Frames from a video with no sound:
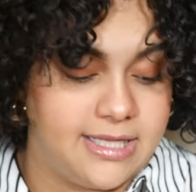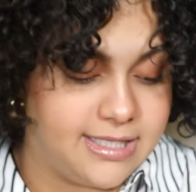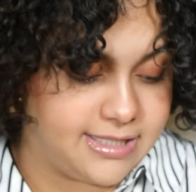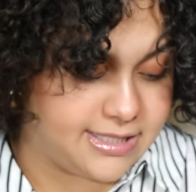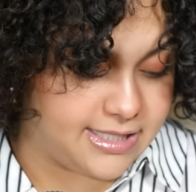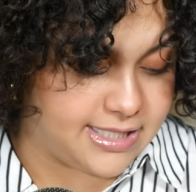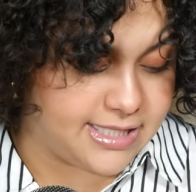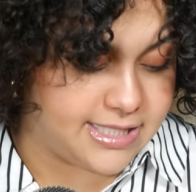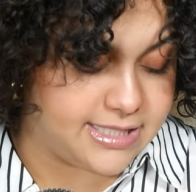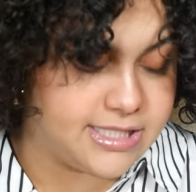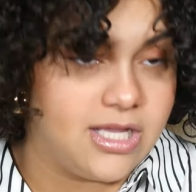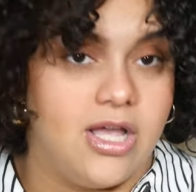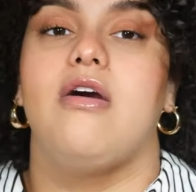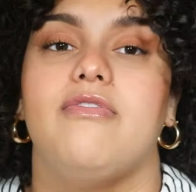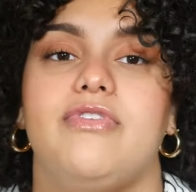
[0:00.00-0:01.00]
This is
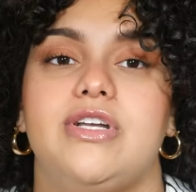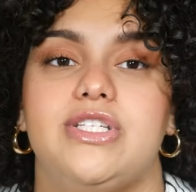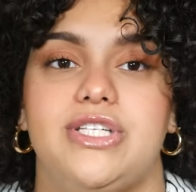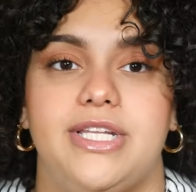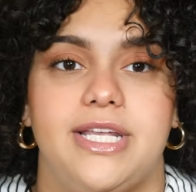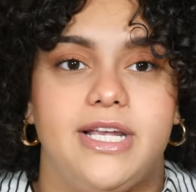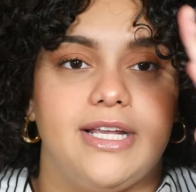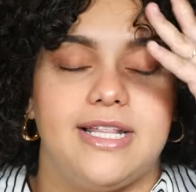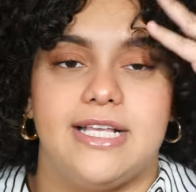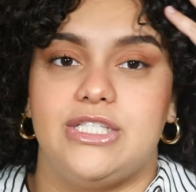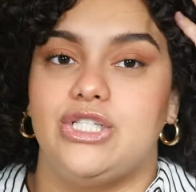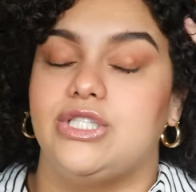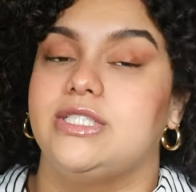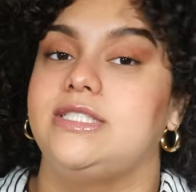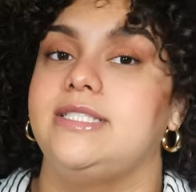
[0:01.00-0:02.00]
all virgin hair
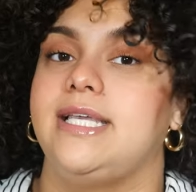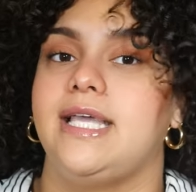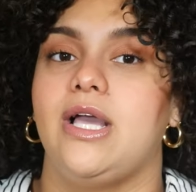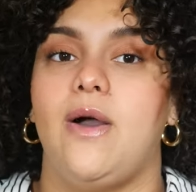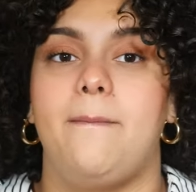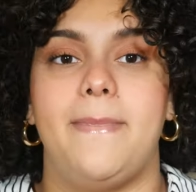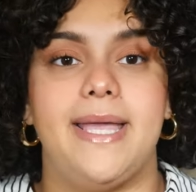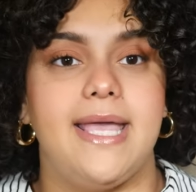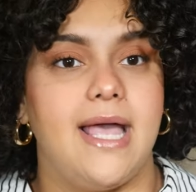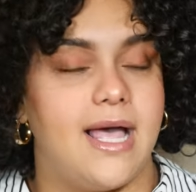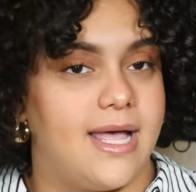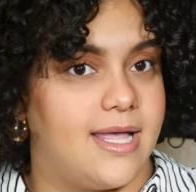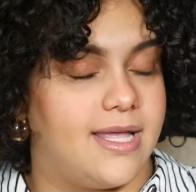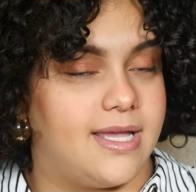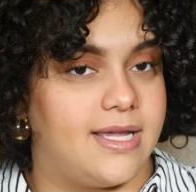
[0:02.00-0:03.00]
that you're seeing on my
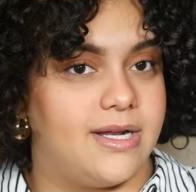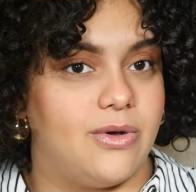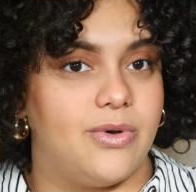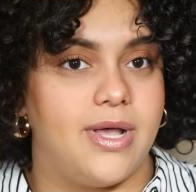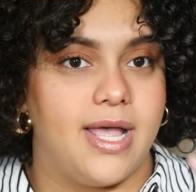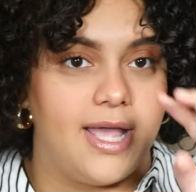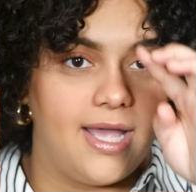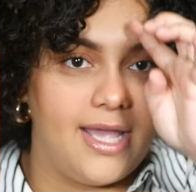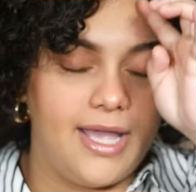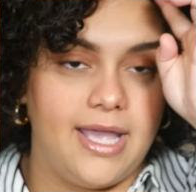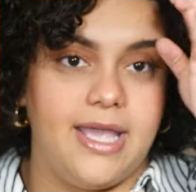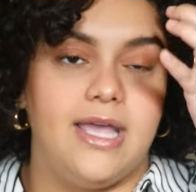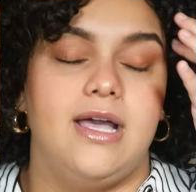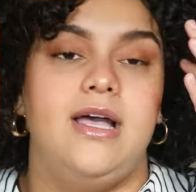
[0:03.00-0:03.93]
head, okay?